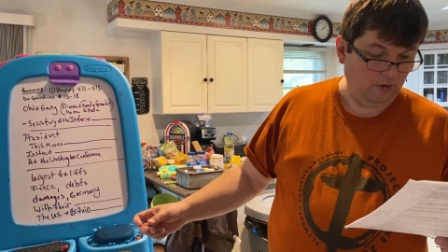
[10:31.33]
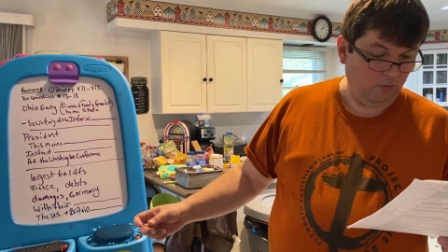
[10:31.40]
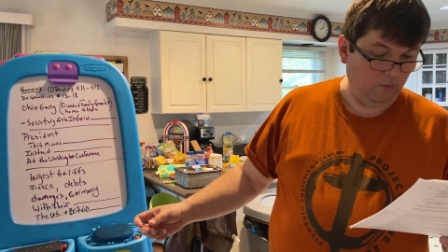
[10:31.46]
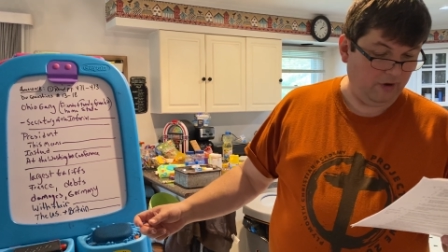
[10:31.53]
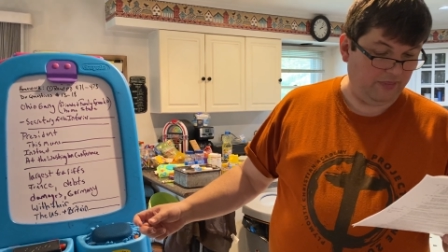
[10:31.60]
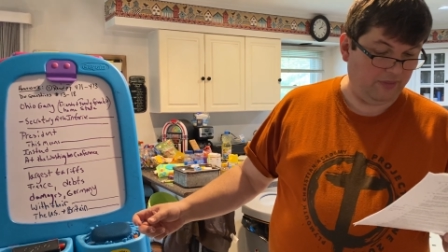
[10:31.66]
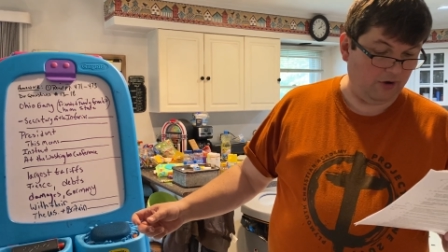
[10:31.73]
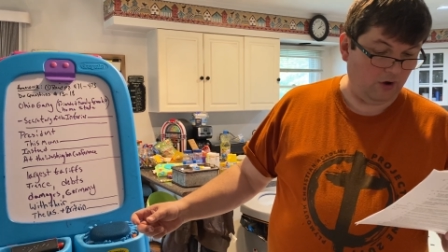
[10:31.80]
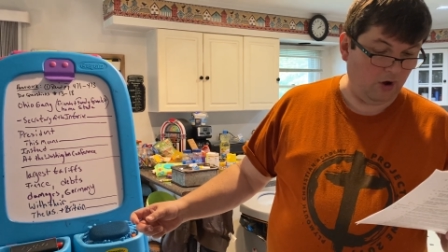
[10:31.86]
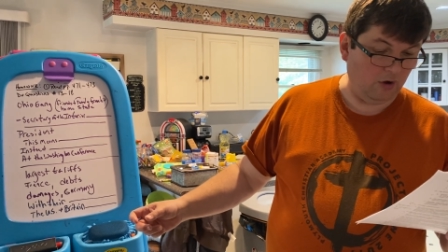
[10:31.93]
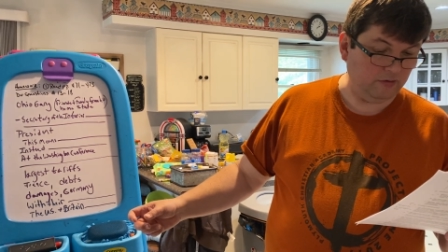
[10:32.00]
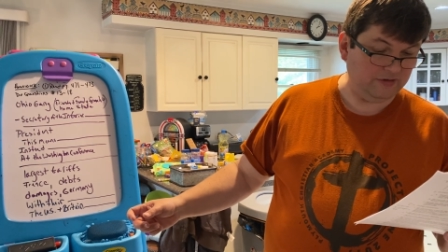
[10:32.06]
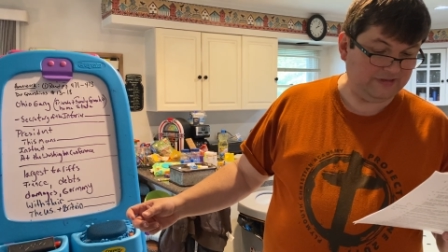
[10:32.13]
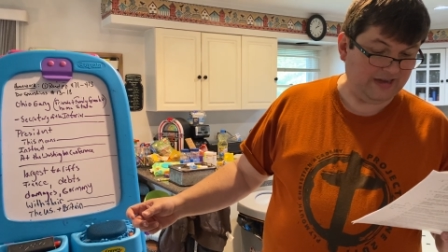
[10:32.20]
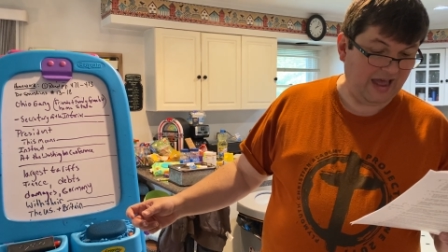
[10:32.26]
With their
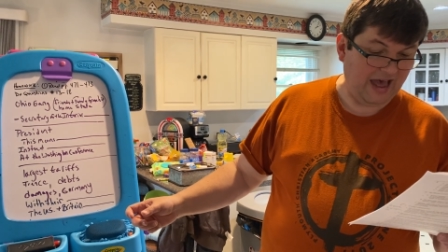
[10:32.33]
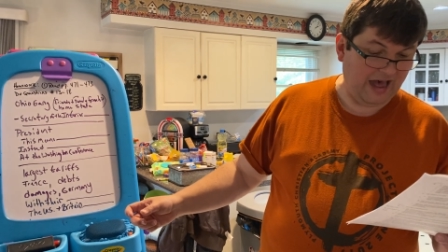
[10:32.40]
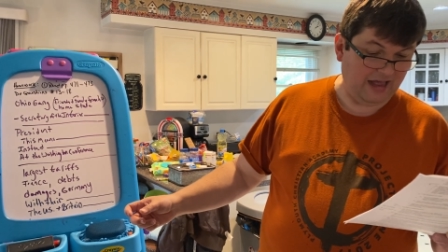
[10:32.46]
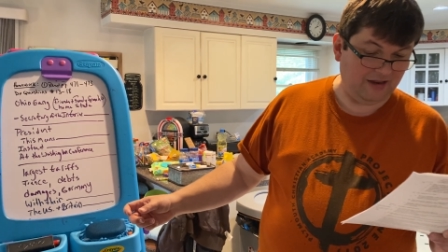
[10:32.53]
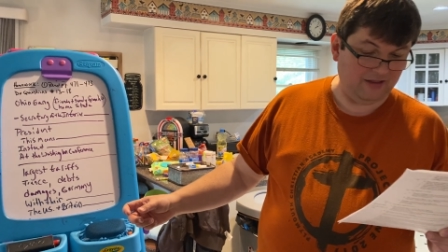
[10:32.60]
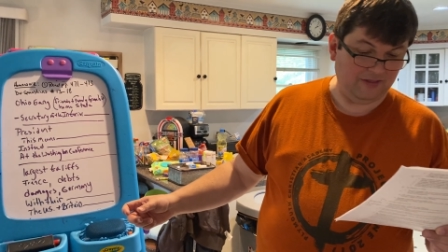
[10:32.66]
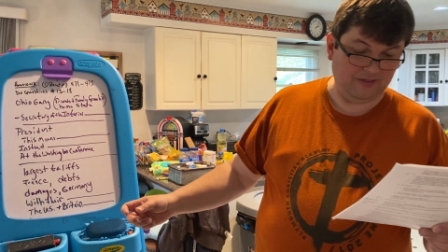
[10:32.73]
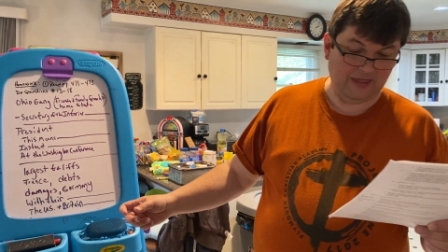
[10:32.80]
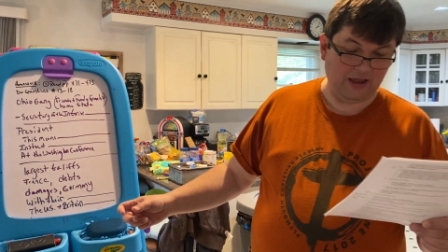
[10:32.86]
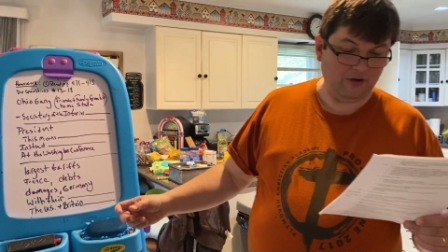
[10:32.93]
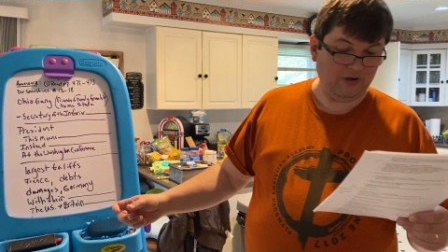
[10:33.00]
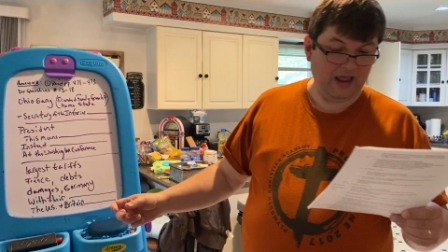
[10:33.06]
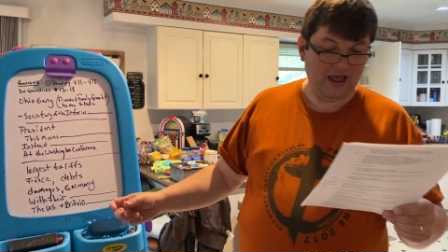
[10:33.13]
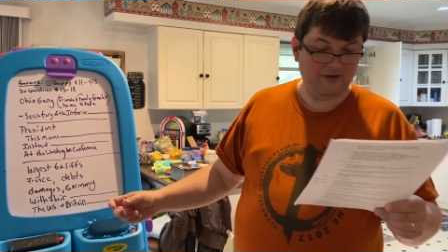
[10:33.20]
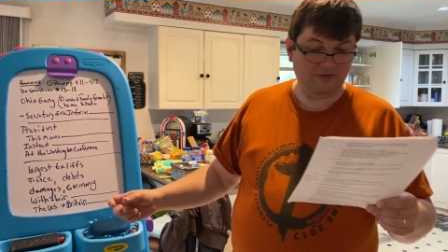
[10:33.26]
own debt, they
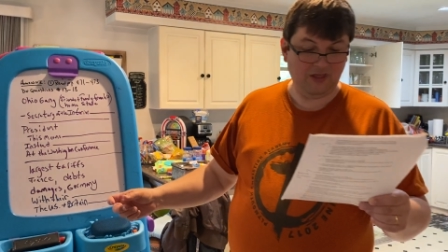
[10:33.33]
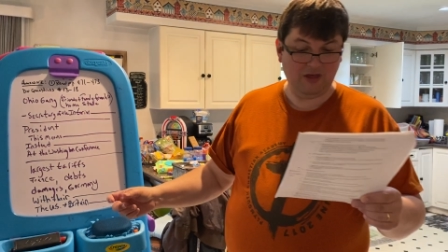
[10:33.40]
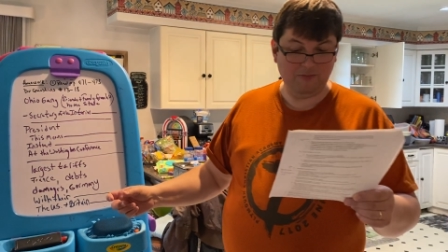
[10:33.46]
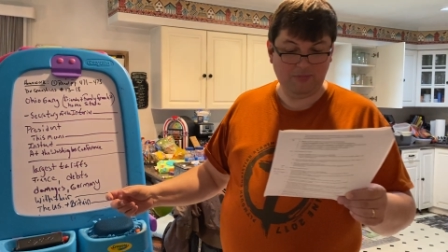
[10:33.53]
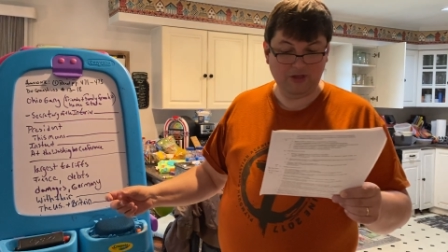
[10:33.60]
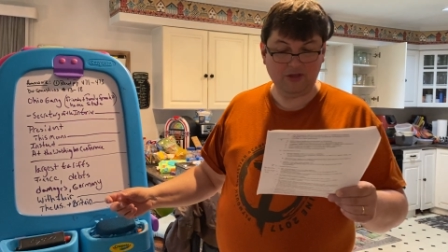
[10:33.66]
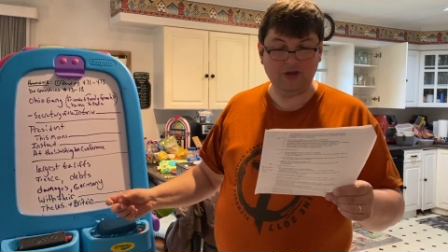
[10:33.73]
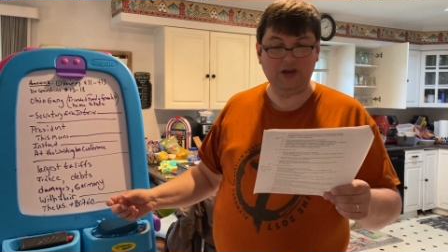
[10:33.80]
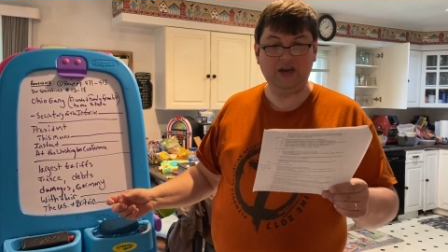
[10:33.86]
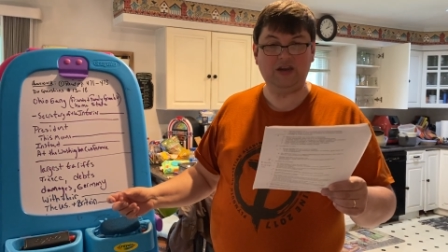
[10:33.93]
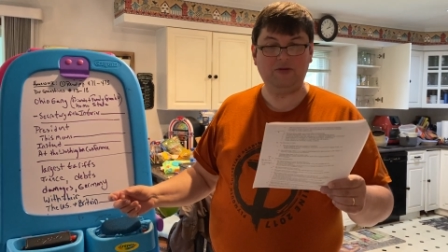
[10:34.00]
don't have the ability